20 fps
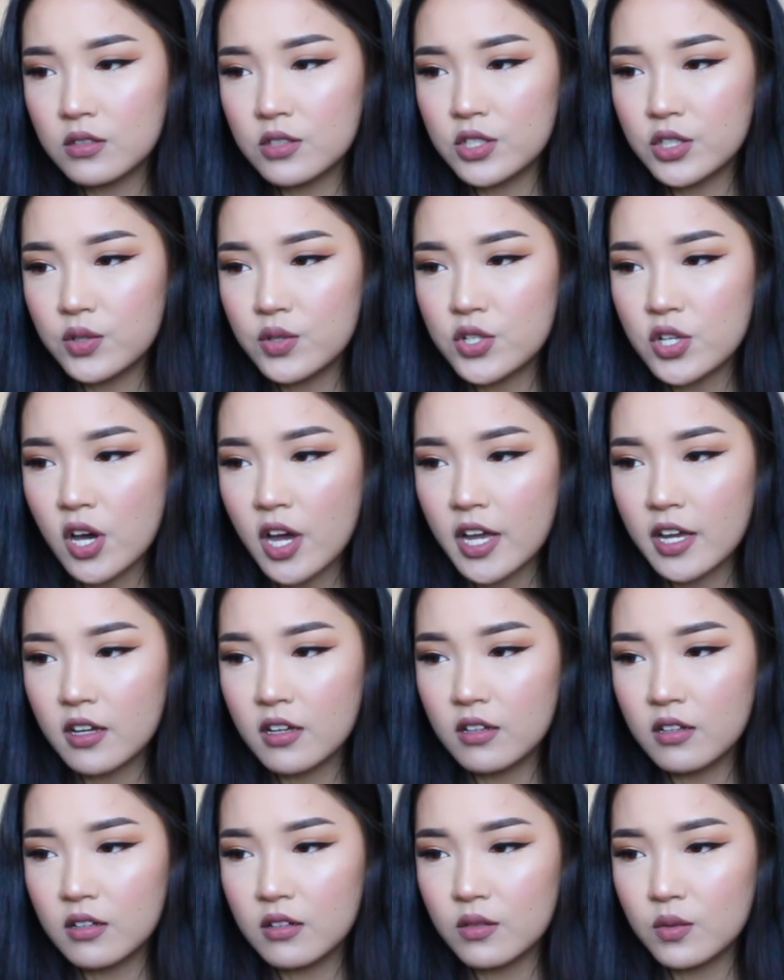Do you
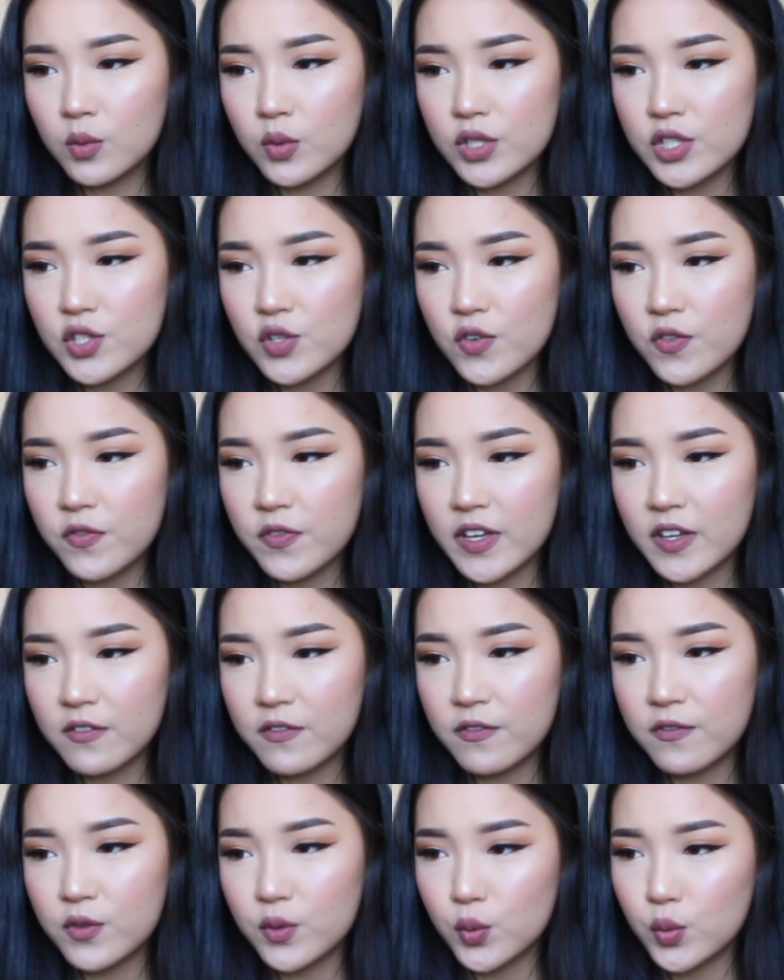diet? What's your
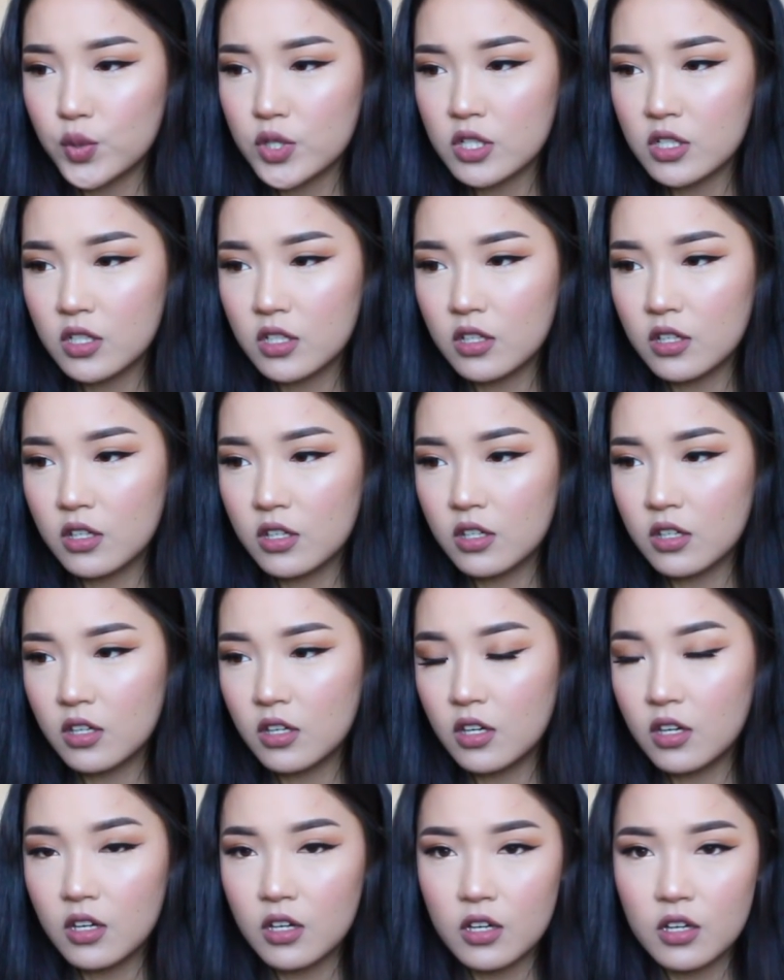fave food?
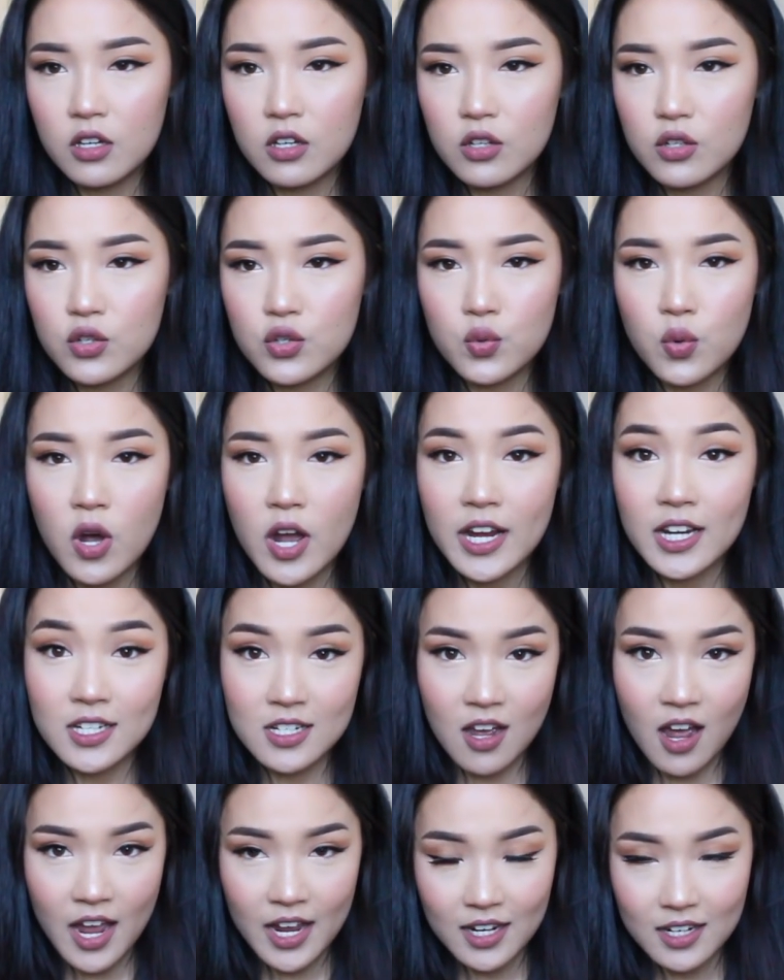Do I
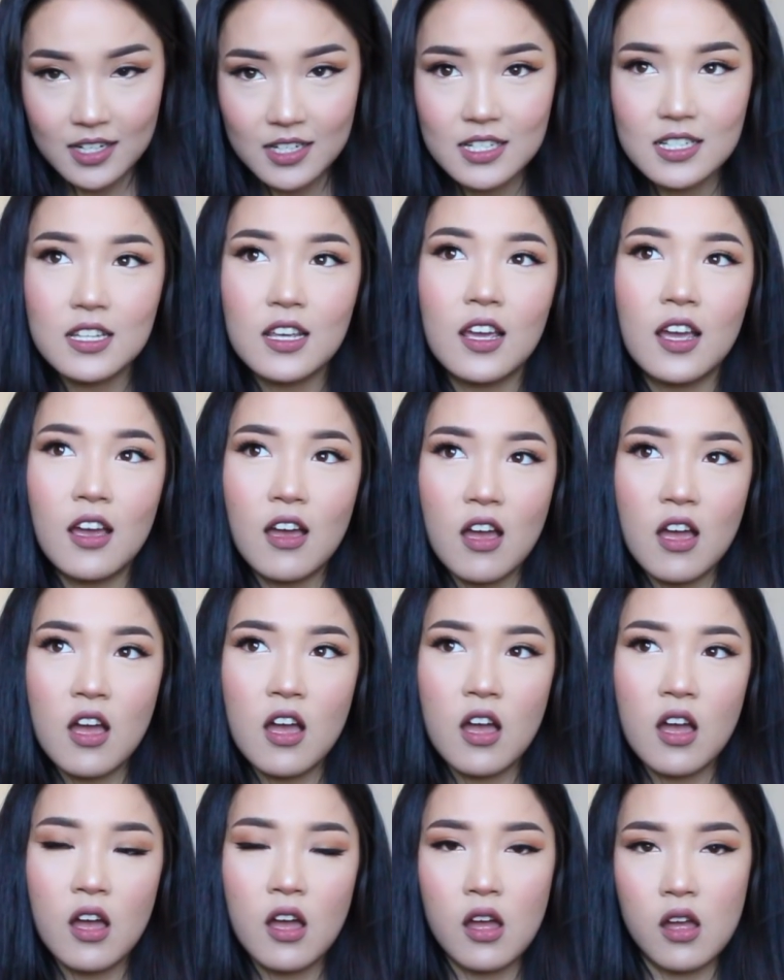diet?
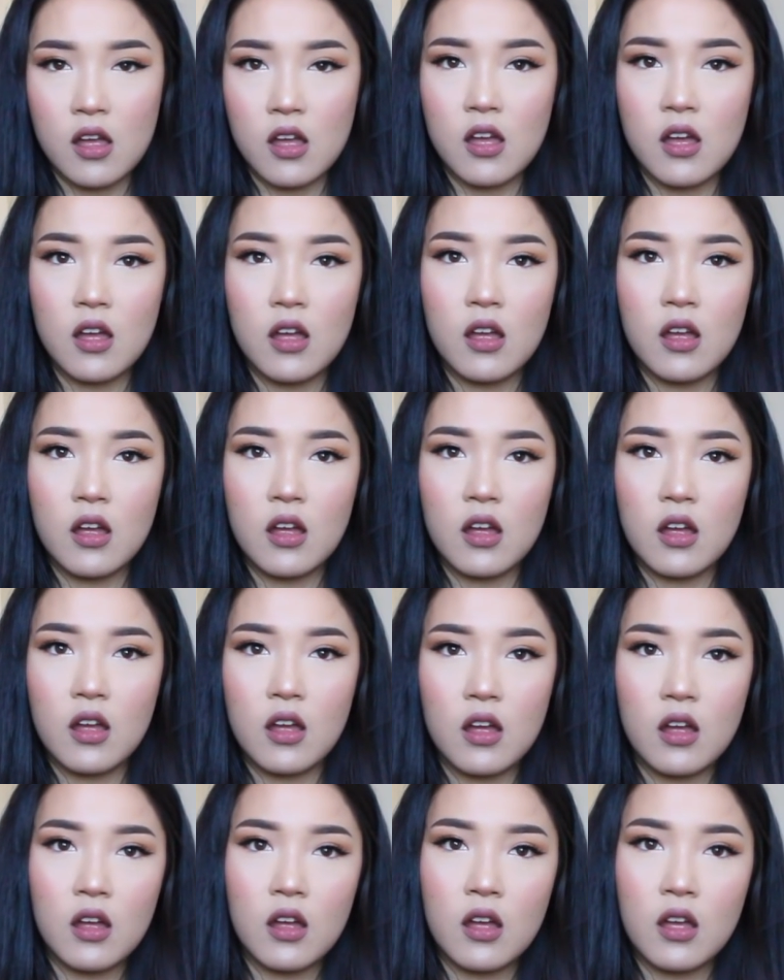Uh,
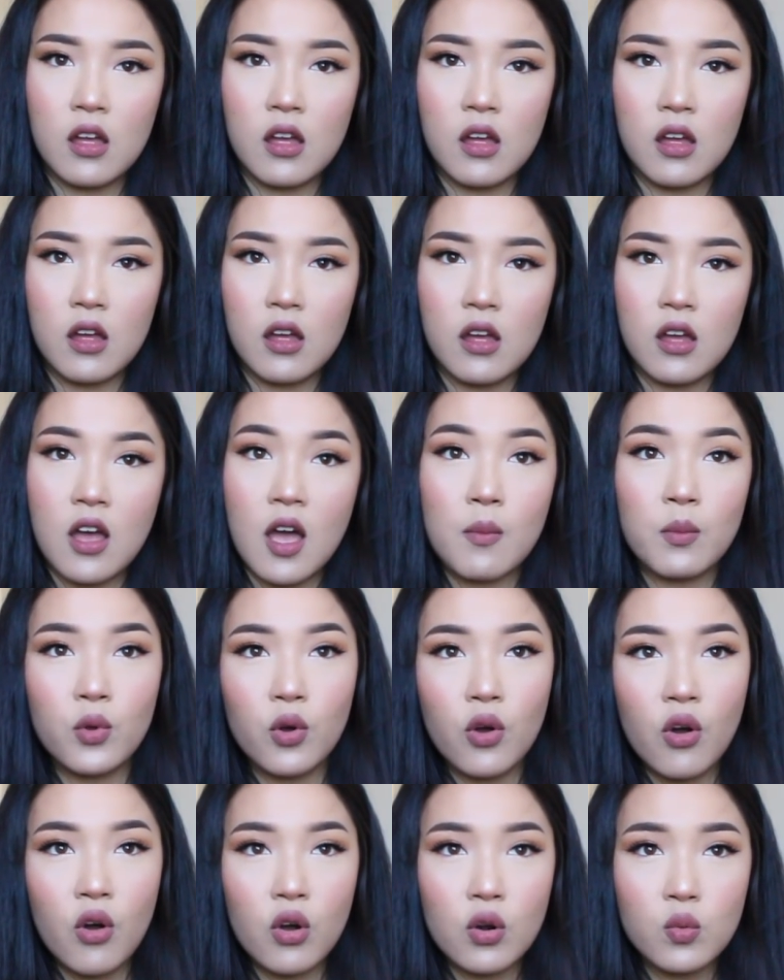I'm
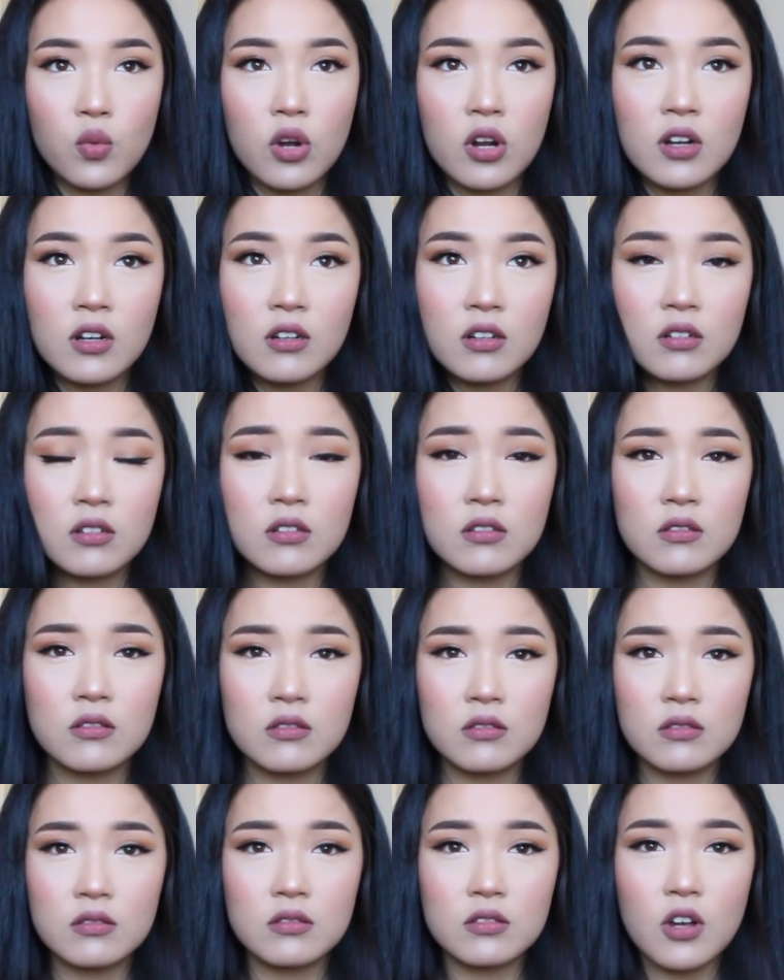not on one
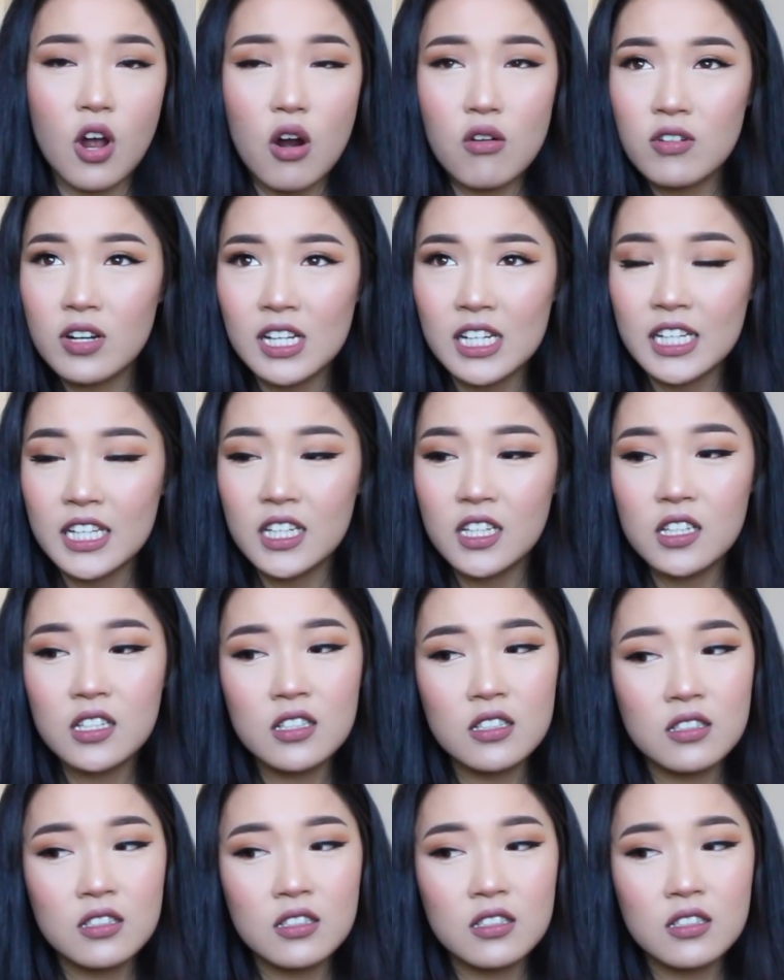currently.